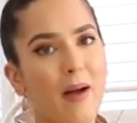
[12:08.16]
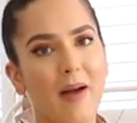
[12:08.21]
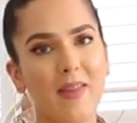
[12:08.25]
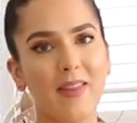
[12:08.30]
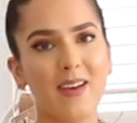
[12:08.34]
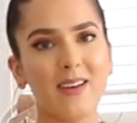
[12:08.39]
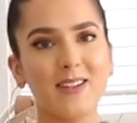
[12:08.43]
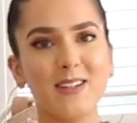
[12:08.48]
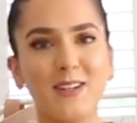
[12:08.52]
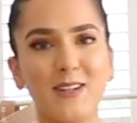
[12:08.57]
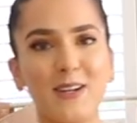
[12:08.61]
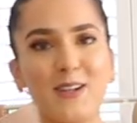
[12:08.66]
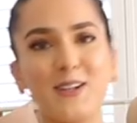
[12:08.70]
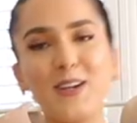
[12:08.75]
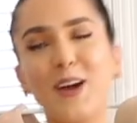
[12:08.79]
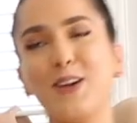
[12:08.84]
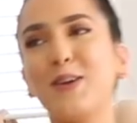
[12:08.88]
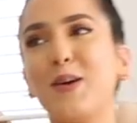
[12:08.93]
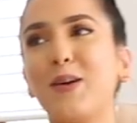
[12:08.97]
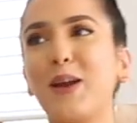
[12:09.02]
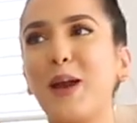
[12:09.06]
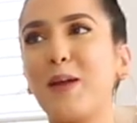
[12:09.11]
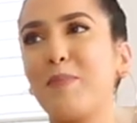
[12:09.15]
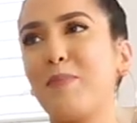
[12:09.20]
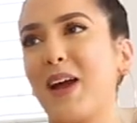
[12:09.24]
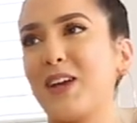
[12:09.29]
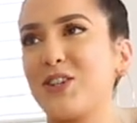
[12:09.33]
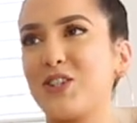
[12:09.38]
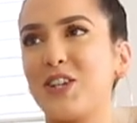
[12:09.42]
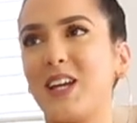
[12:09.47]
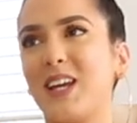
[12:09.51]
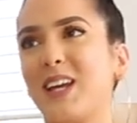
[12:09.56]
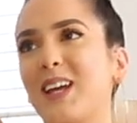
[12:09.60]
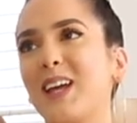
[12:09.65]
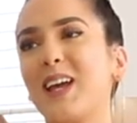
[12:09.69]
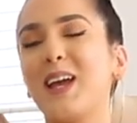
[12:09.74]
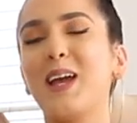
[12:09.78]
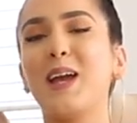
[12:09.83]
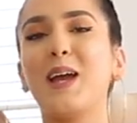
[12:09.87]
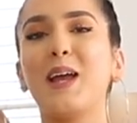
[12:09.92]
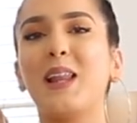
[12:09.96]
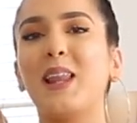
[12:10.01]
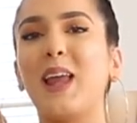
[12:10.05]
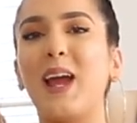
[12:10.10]
about this, because I don't like bashing,
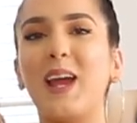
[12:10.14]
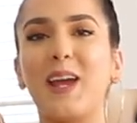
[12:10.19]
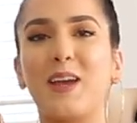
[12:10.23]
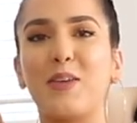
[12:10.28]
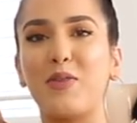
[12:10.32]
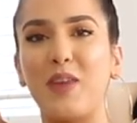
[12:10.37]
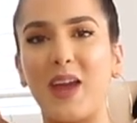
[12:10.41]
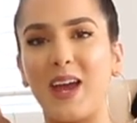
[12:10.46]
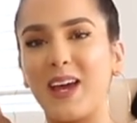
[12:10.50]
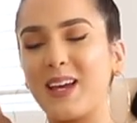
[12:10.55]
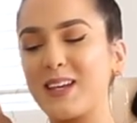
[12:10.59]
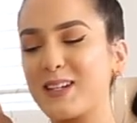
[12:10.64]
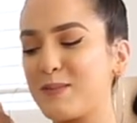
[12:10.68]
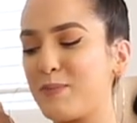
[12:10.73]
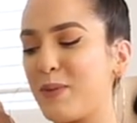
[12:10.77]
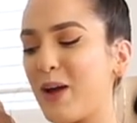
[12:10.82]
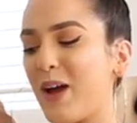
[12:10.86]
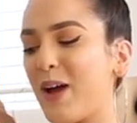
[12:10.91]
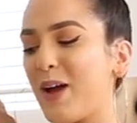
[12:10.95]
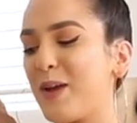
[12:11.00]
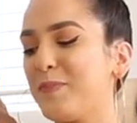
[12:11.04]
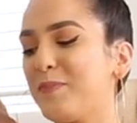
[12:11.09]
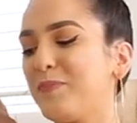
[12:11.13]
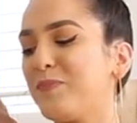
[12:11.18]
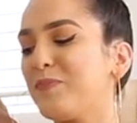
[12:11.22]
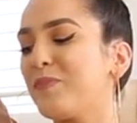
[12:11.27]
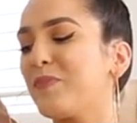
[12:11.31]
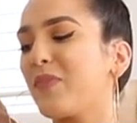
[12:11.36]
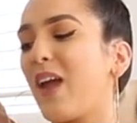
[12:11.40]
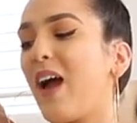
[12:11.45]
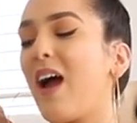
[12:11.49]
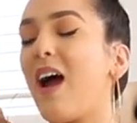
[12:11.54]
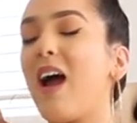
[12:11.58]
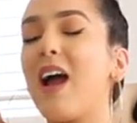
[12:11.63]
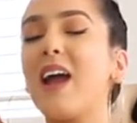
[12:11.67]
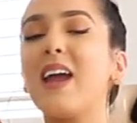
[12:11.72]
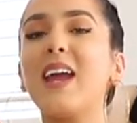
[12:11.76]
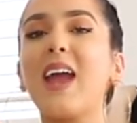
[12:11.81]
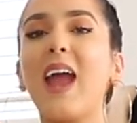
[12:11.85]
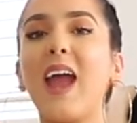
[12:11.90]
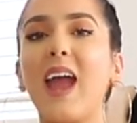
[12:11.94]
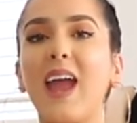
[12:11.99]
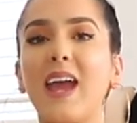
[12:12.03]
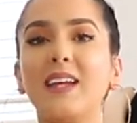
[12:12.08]
like, things, but
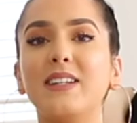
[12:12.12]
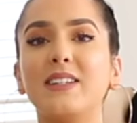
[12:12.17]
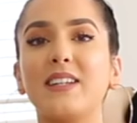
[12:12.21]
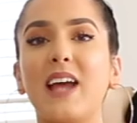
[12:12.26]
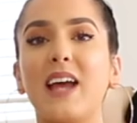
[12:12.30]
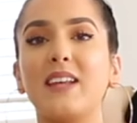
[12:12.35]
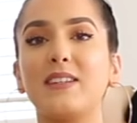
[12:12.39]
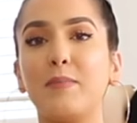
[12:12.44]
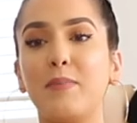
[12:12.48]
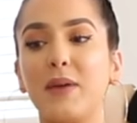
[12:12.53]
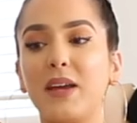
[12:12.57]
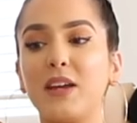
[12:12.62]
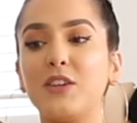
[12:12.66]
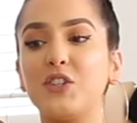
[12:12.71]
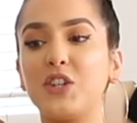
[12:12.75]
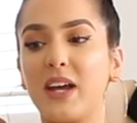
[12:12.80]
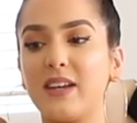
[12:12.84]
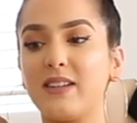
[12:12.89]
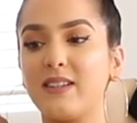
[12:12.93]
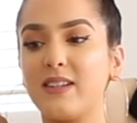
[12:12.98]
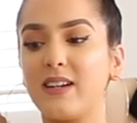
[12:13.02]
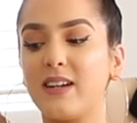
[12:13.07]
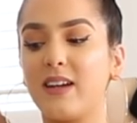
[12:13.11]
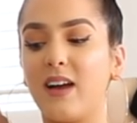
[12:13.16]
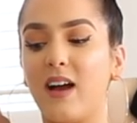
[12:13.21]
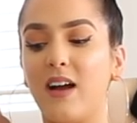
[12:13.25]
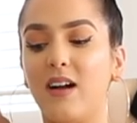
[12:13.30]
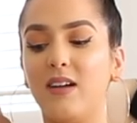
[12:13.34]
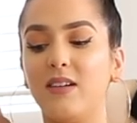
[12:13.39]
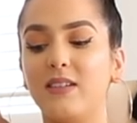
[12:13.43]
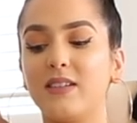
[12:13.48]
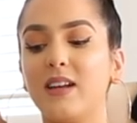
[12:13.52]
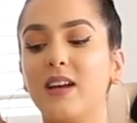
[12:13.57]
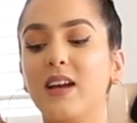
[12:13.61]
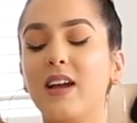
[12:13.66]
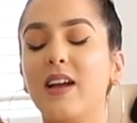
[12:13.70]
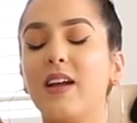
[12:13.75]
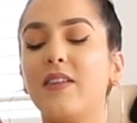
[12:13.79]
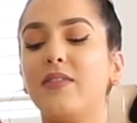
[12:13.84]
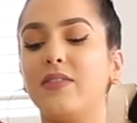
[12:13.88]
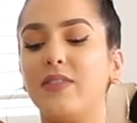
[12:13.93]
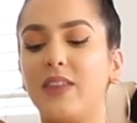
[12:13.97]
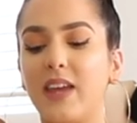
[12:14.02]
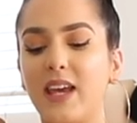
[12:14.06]
I hate, as a bigger chested girl,
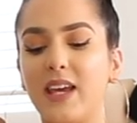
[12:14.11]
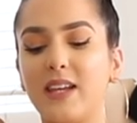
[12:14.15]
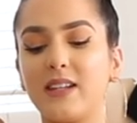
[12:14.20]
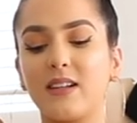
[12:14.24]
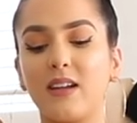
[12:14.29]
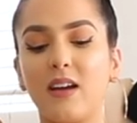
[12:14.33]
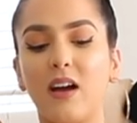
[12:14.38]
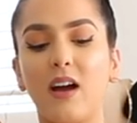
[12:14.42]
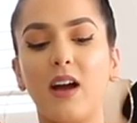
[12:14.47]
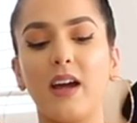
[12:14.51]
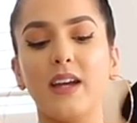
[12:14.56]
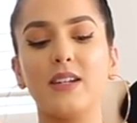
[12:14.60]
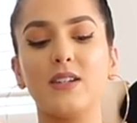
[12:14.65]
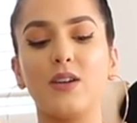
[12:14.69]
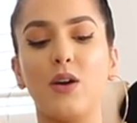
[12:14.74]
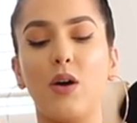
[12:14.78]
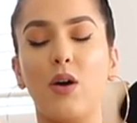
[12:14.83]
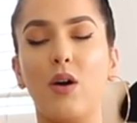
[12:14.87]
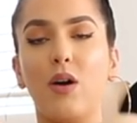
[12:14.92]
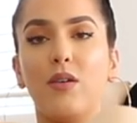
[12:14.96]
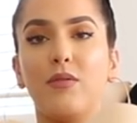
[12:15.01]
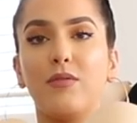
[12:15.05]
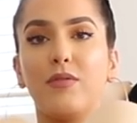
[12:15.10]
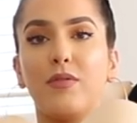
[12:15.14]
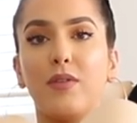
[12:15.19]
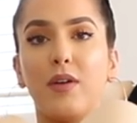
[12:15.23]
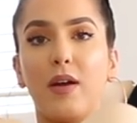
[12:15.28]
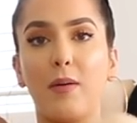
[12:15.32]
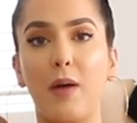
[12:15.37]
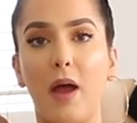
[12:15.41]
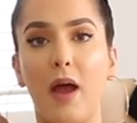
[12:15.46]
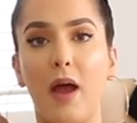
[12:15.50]
these kind of